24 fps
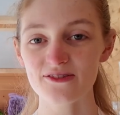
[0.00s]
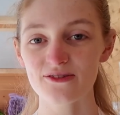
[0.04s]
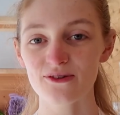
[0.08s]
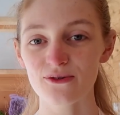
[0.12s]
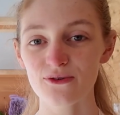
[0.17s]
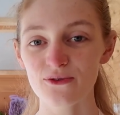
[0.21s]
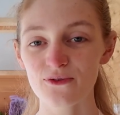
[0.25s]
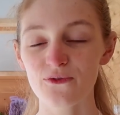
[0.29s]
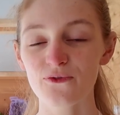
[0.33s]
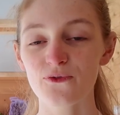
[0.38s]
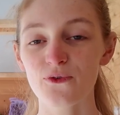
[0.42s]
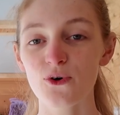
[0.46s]

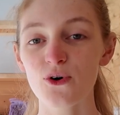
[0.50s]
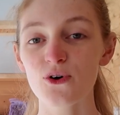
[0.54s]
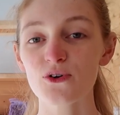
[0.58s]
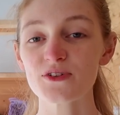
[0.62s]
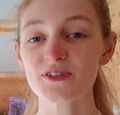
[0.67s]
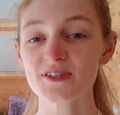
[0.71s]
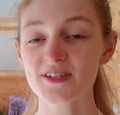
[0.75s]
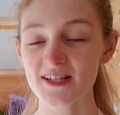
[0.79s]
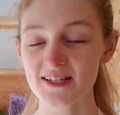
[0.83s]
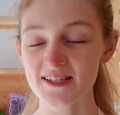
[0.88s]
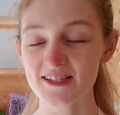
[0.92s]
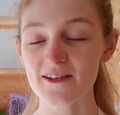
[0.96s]
sold for
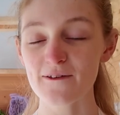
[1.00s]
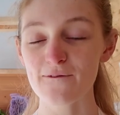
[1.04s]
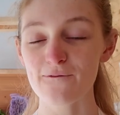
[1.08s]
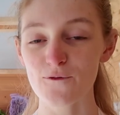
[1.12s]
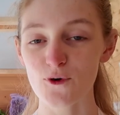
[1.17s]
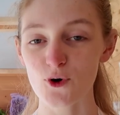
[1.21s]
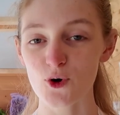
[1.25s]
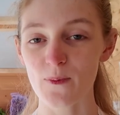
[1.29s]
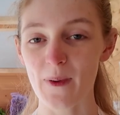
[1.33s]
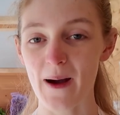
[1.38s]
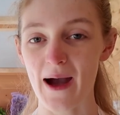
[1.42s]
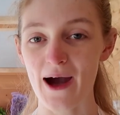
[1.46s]

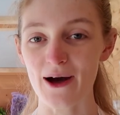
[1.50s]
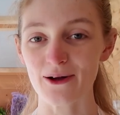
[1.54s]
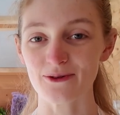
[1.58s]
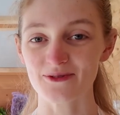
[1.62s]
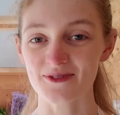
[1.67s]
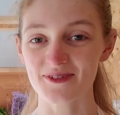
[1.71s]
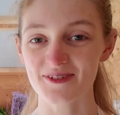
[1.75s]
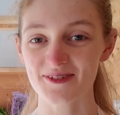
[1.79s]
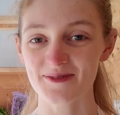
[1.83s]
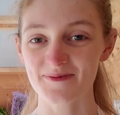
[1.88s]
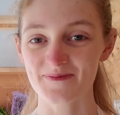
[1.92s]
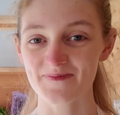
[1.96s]

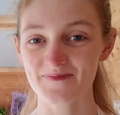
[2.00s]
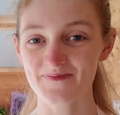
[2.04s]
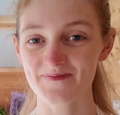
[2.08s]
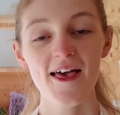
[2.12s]
£64.